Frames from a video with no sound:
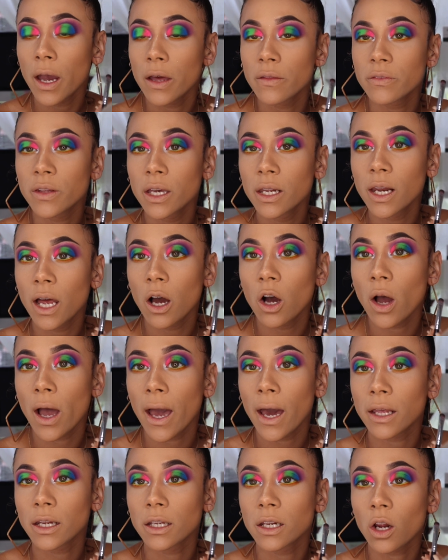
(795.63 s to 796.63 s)
And then I'll
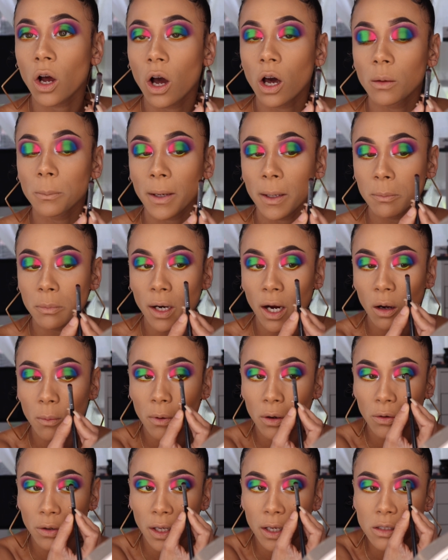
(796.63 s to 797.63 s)
add it on my brow
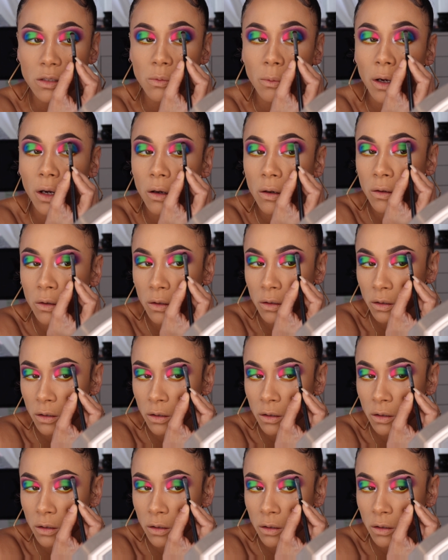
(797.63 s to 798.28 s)
bone as well.